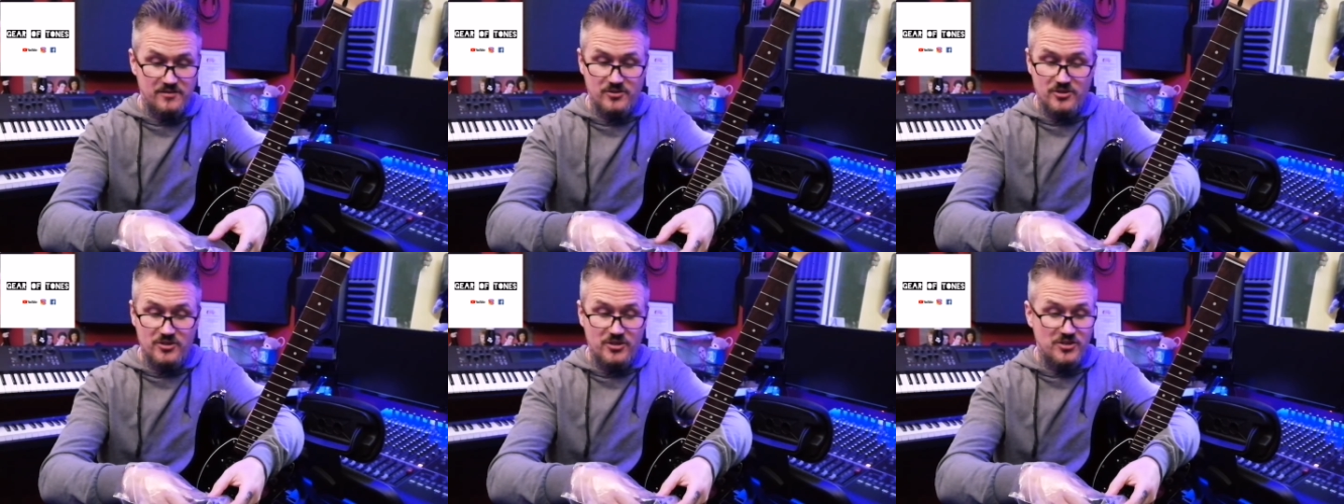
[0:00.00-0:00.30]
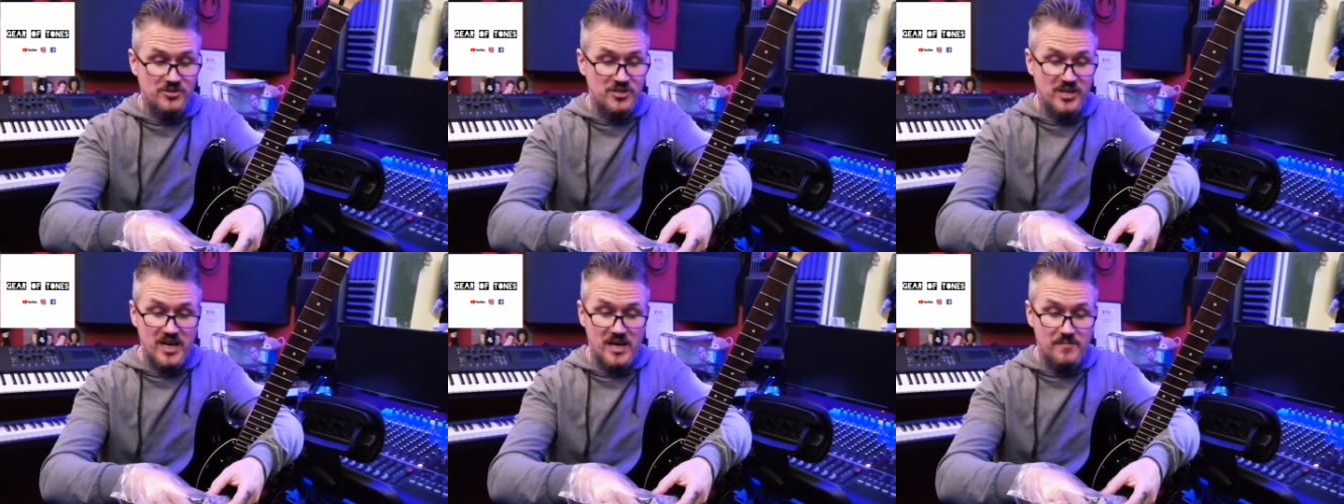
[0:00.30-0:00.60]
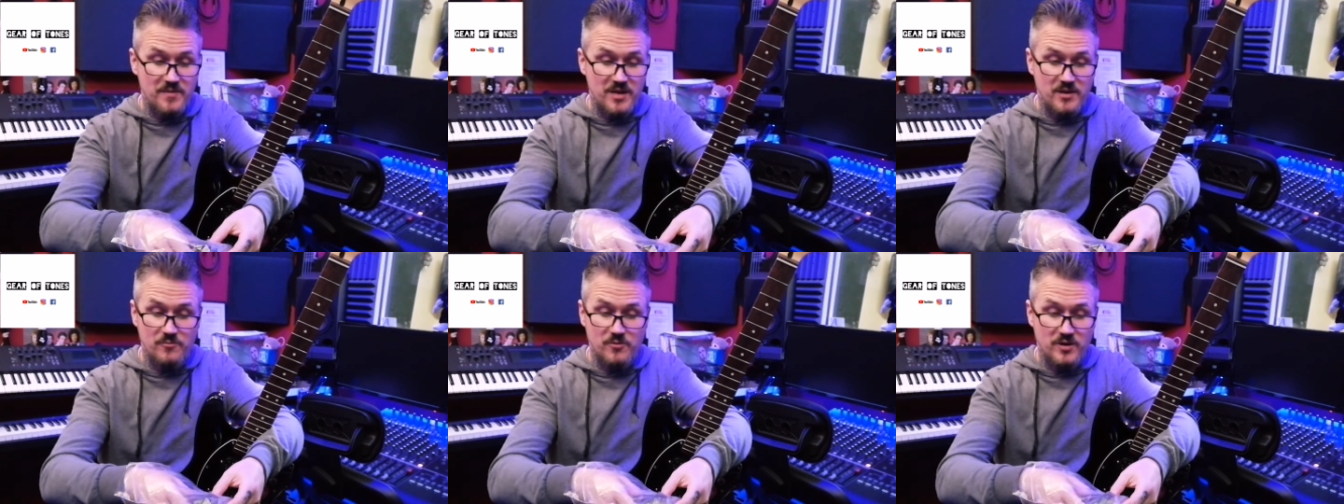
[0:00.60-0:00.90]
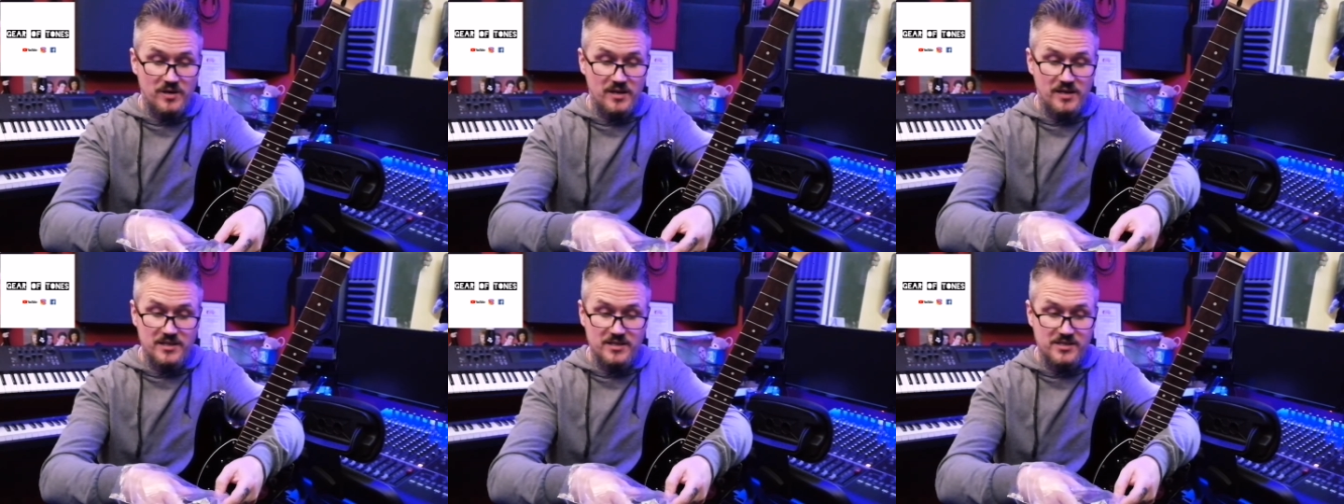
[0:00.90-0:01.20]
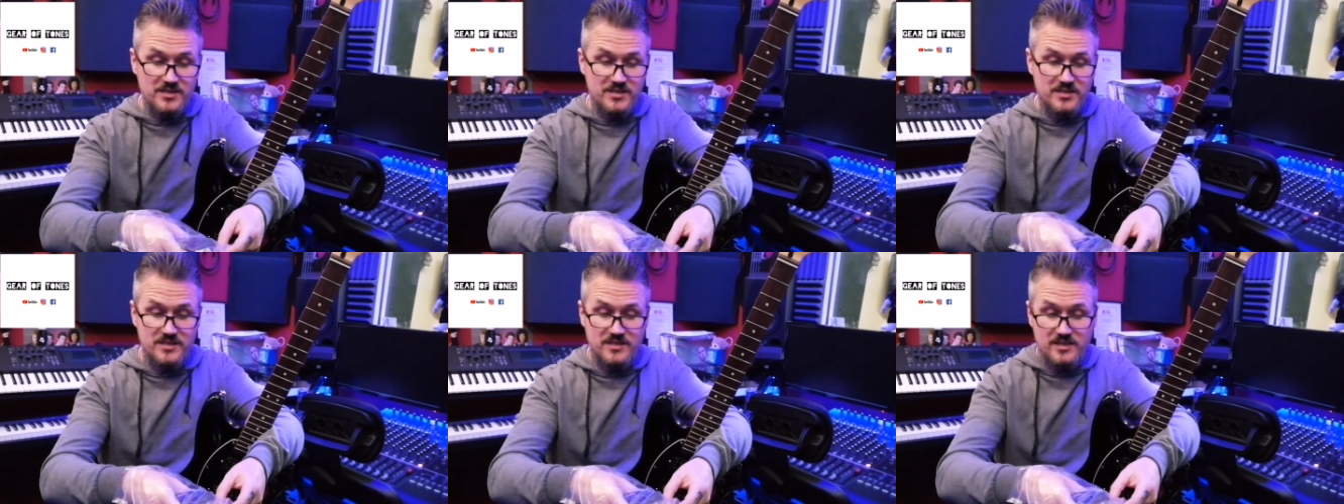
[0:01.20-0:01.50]
just a ceramic one
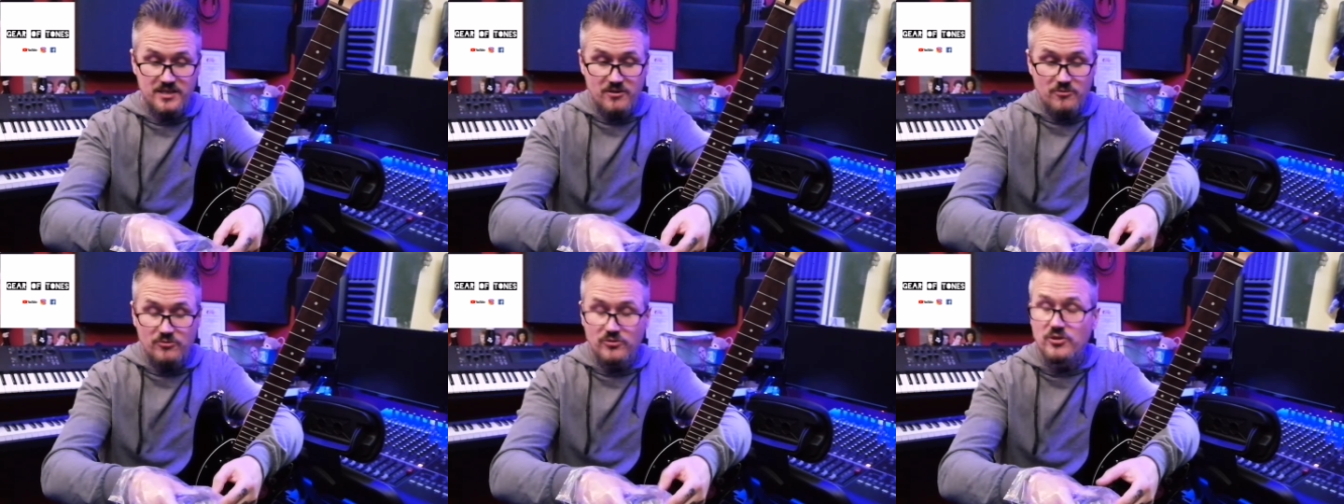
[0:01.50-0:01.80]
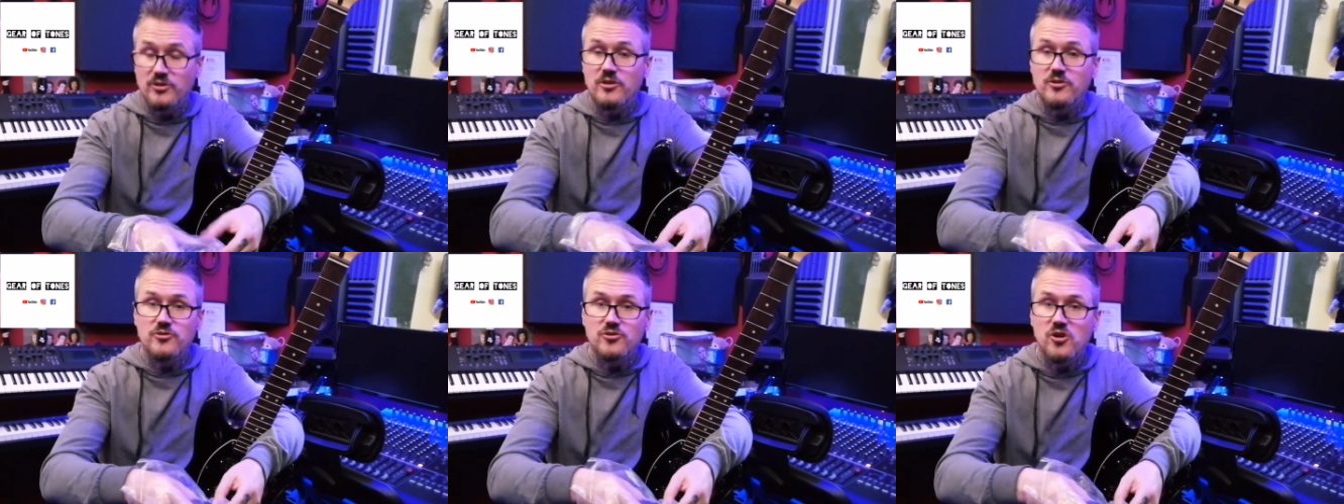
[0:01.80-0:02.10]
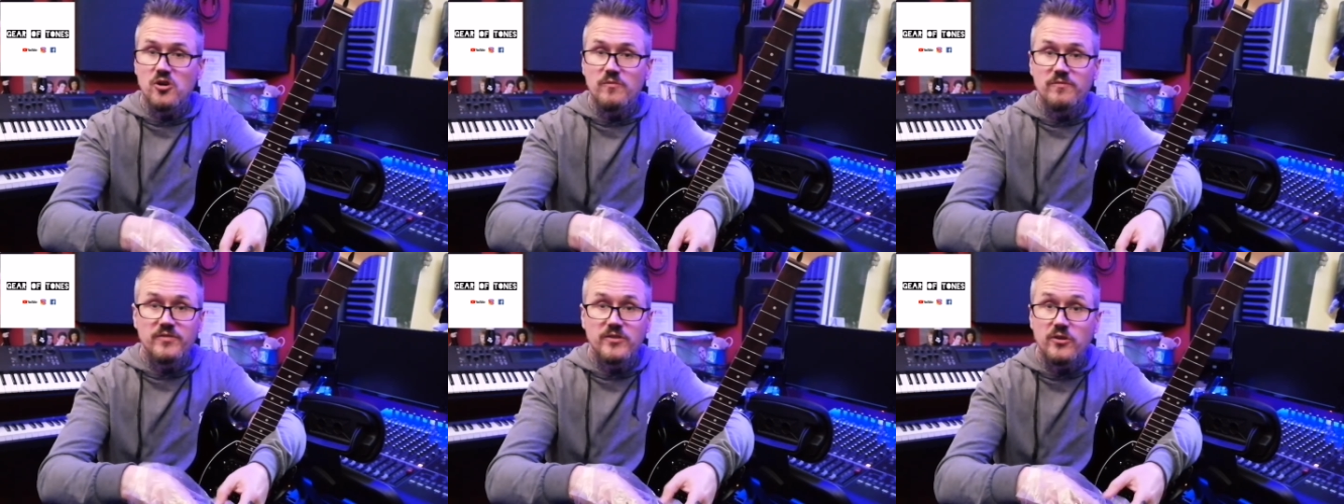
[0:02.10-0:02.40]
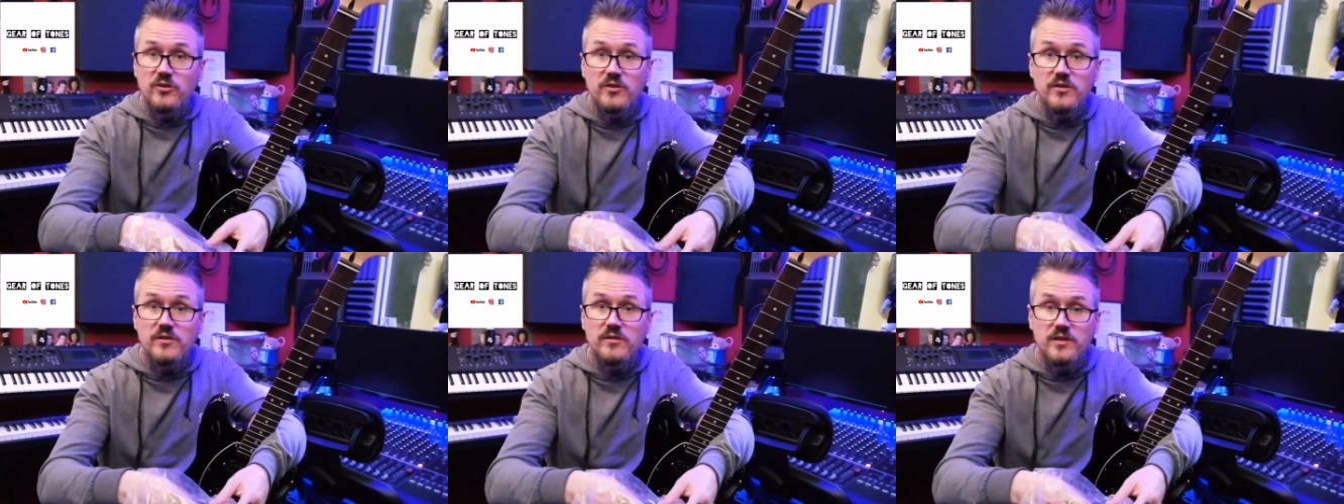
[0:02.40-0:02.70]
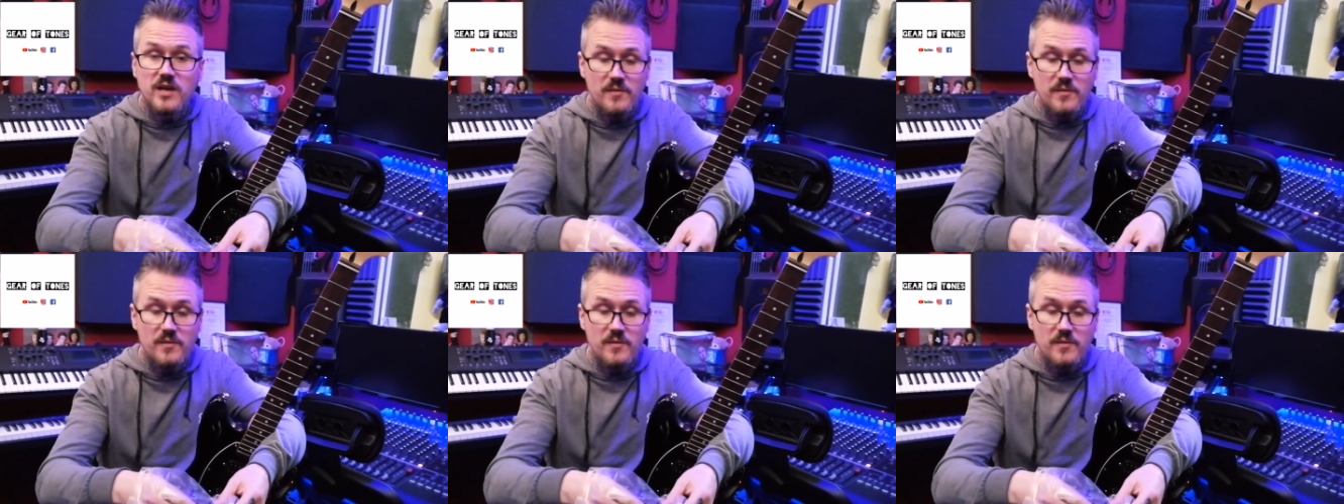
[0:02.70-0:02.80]
that's it'll do the job for all the,